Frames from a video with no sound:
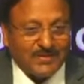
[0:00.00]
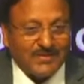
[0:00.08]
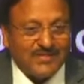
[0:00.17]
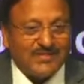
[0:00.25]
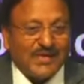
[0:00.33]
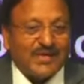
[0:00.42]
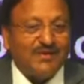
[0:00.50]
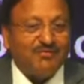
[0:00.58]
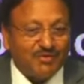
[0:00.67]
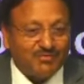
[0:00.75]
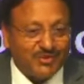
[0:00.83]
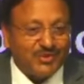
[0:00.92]
The second
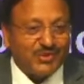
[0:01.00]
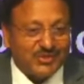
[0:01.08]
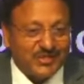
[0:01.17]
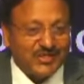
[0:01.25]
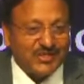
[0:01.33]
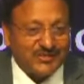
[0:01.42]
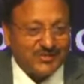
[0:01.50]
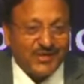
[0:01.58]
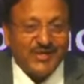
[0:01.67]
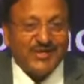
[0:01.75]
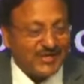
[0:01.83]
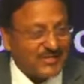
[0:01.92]
one which you are seeing is very
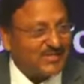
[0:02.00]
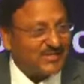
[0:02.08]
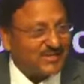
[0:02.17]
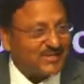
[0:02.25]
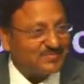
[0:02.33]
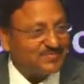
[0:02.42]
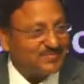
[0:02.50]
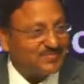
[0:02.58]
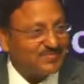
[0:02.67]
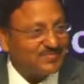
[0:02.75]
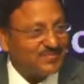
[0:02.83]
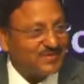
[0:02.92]
interesting.
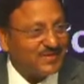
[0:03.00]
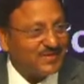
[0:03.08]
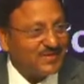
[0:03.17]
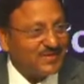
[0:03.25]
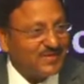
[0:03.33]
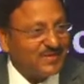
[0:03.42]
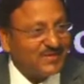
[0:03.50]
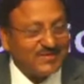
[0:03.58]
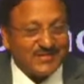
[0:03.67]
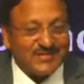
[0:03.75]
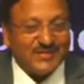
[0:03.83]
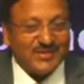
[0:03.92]

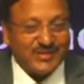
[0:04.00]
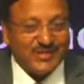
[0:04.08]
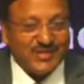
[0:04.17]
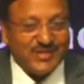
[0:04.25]
This is on the